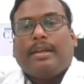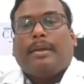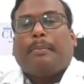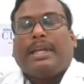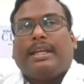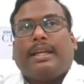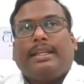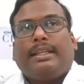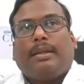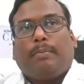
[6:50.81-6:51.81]
by
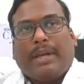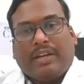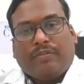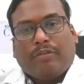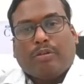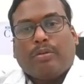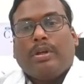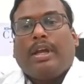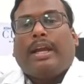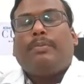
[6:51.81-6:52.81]
increasing the blood flow and